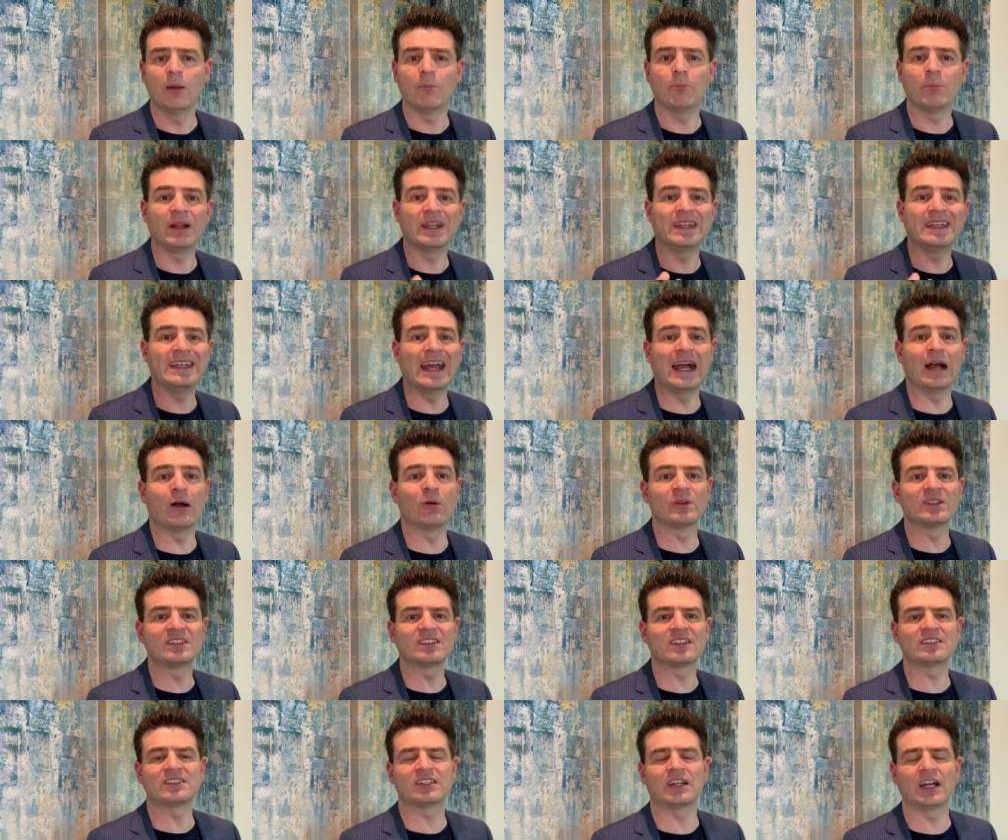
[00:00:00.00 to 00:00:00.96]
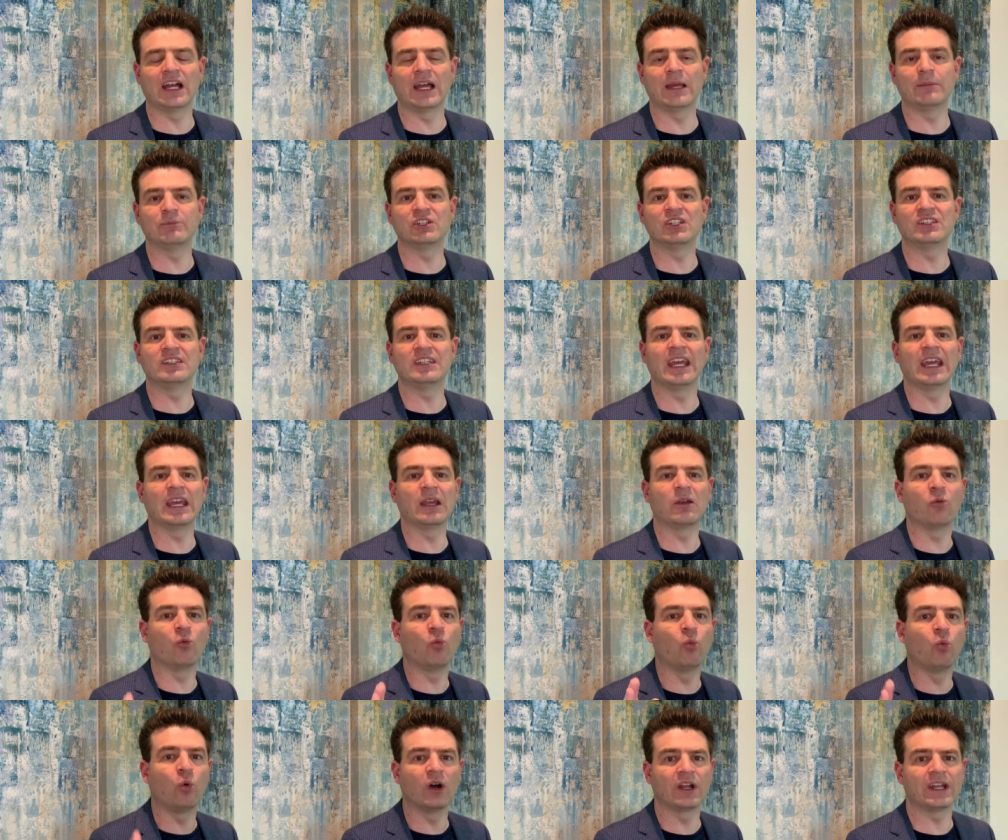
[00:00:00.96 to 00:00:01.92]
But now is the time to
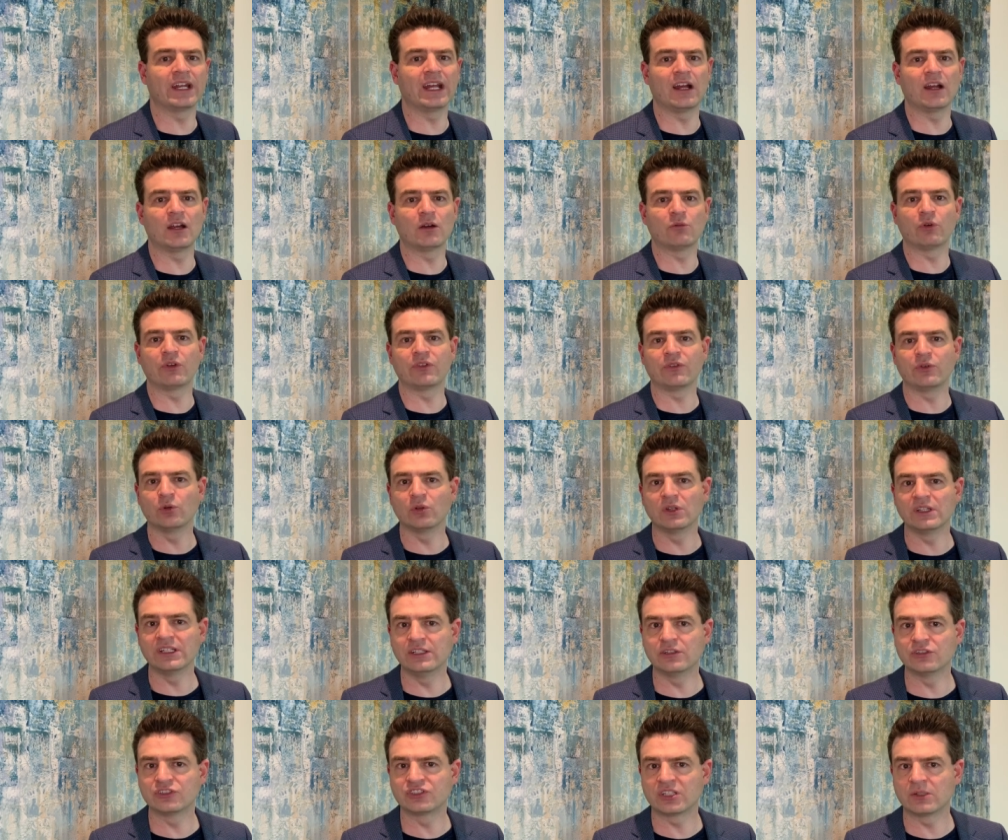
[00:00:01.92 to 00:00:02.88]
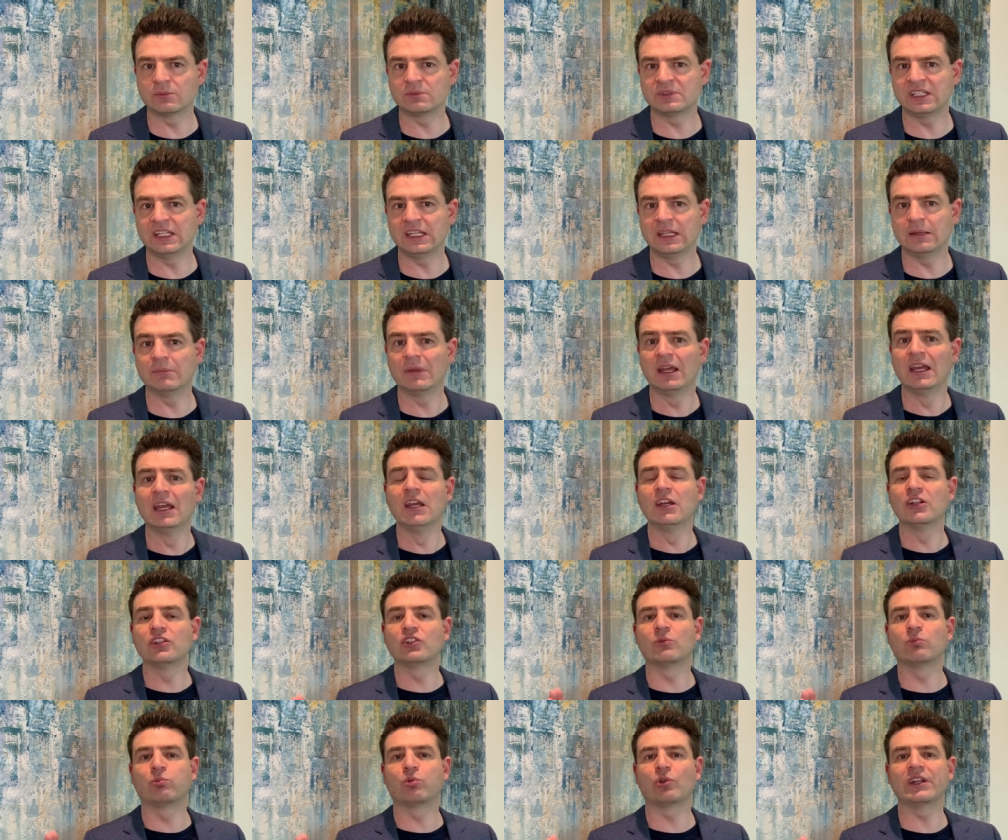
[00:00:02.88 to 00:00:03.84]
take one hour with your leadership team
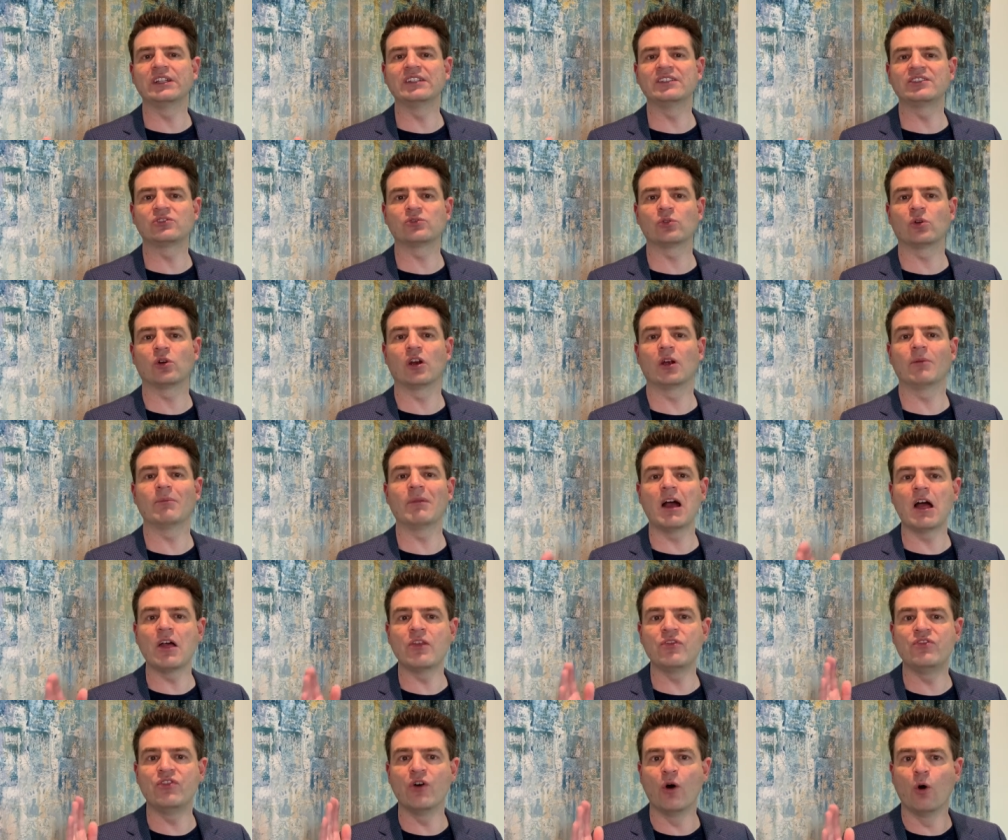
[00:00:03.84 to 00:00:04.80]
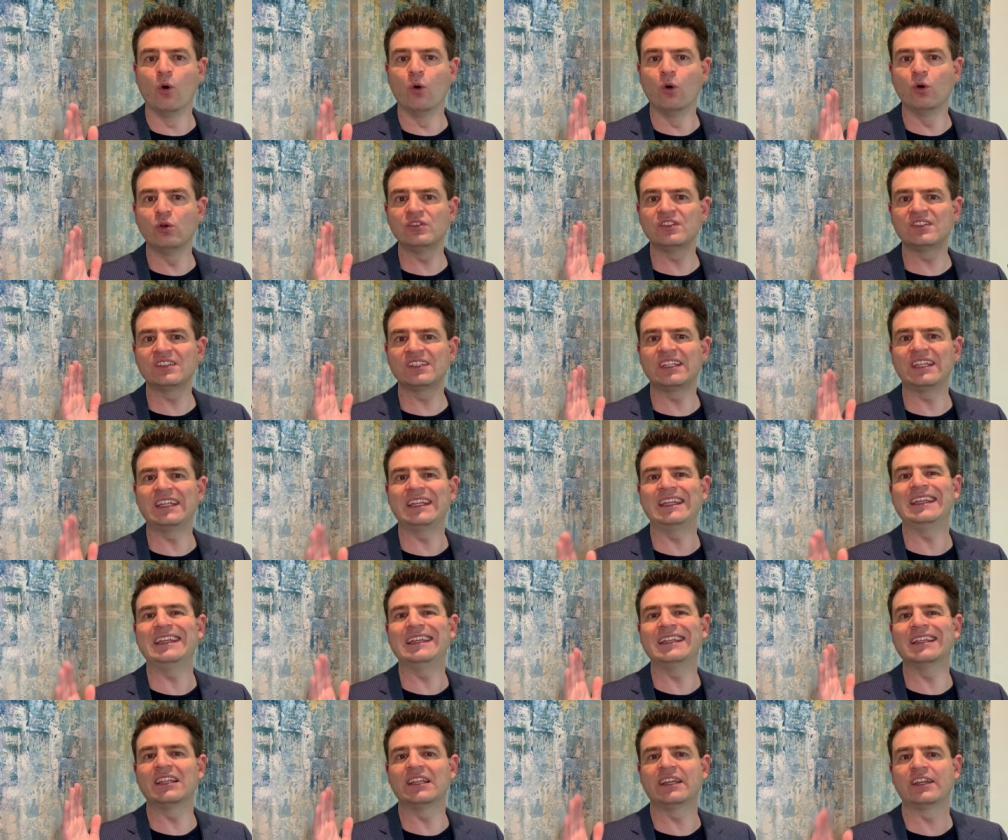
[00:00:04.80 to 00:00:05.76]
to brainstorm those
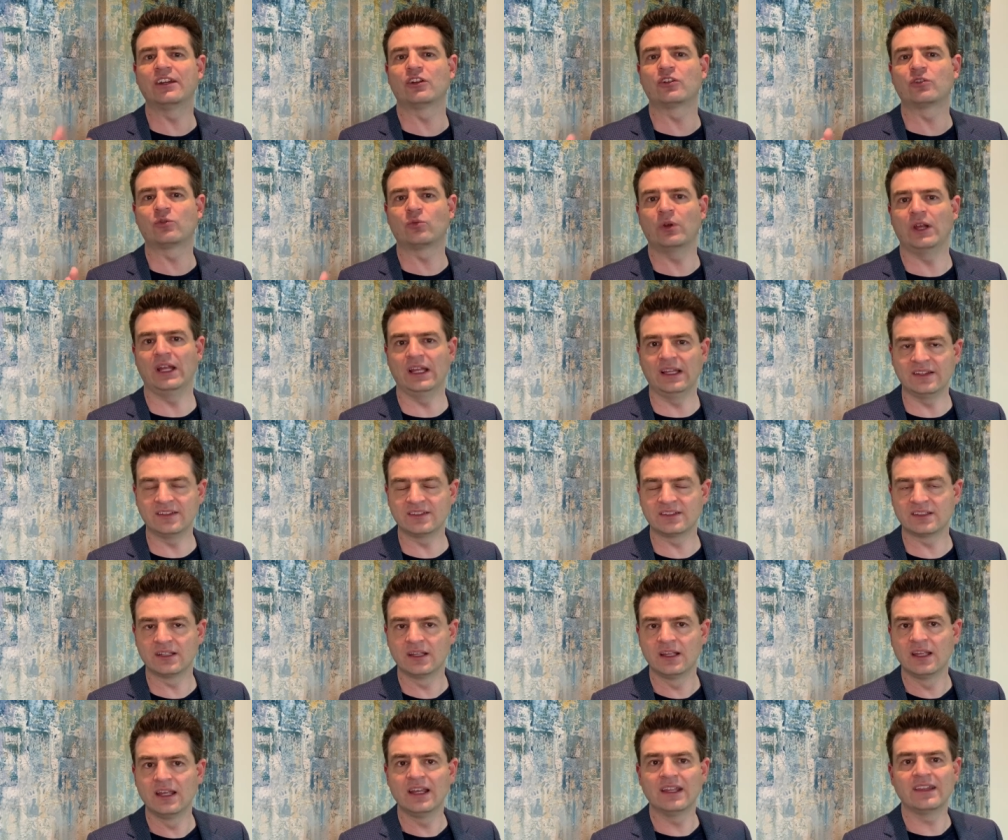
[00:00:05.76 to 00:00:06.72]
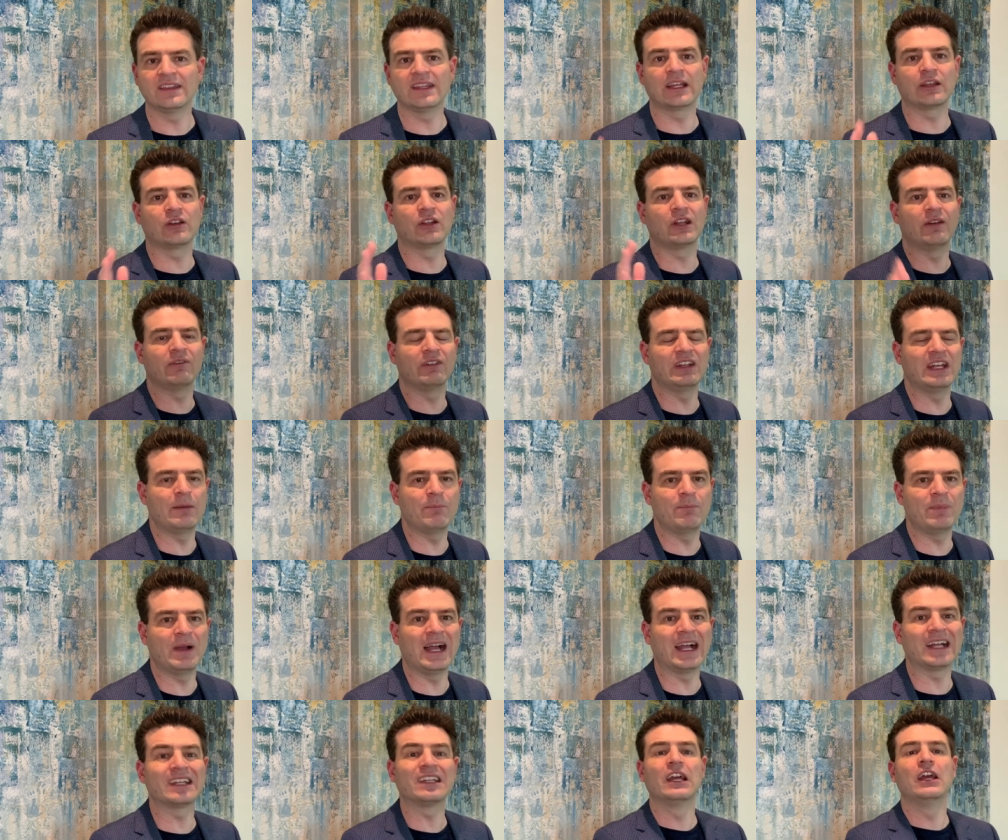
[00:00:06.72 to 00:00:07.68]
key layered risks that could have an
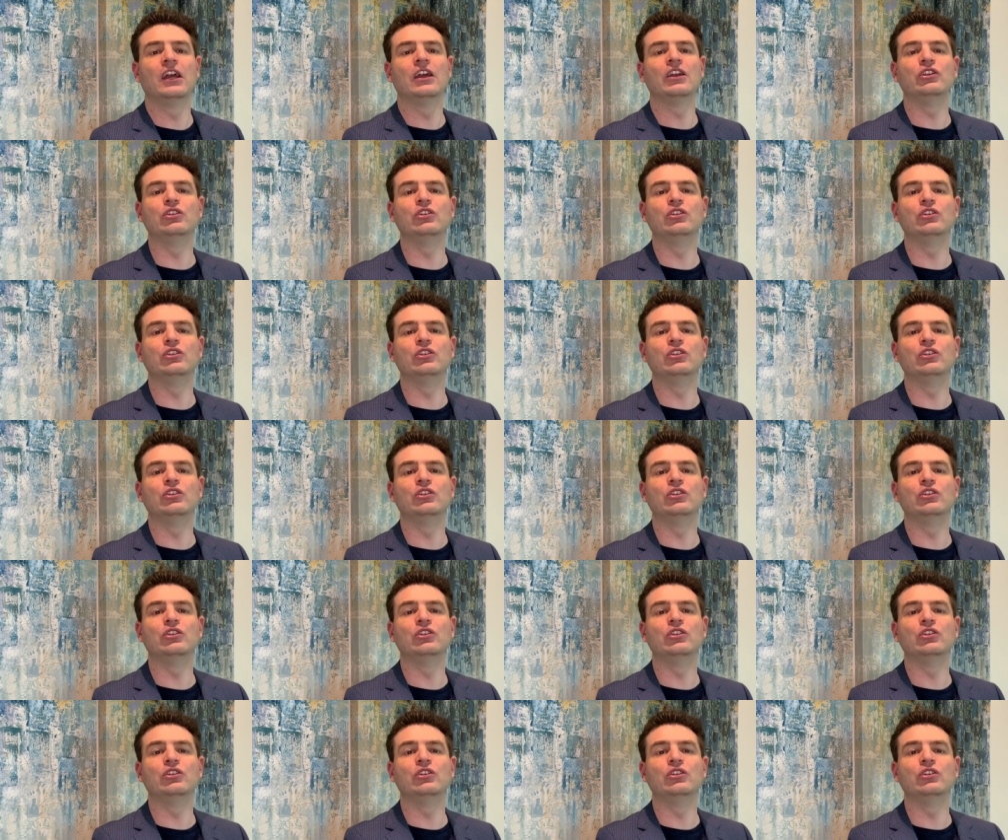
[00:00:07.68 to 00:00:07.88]
impact,